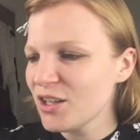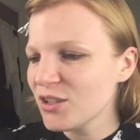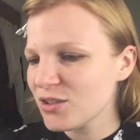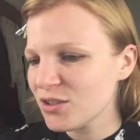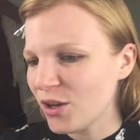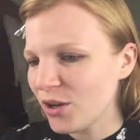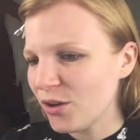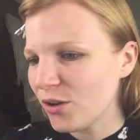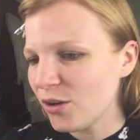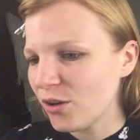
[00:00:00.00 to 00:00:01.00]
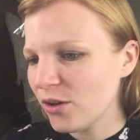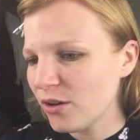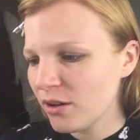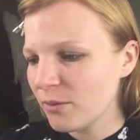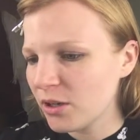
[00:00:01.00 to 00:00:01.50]
So
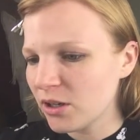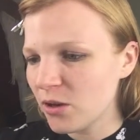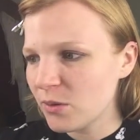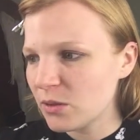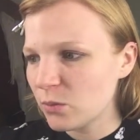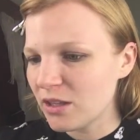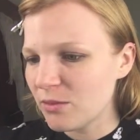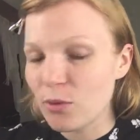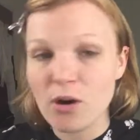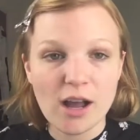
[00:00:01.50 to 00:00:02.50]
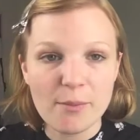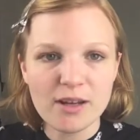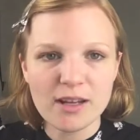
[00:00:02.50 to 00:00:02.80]
I'm going to go in with primer,